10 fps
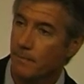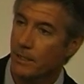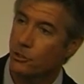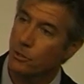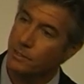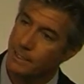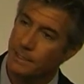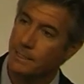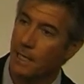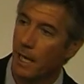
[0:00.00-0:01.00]
chose this
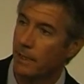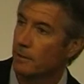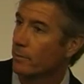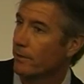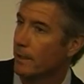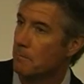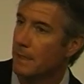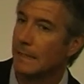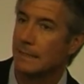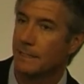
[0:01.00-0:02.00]
design, and within
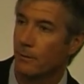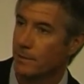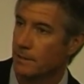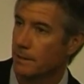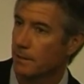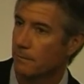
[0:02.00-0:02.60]
minutes I was uh,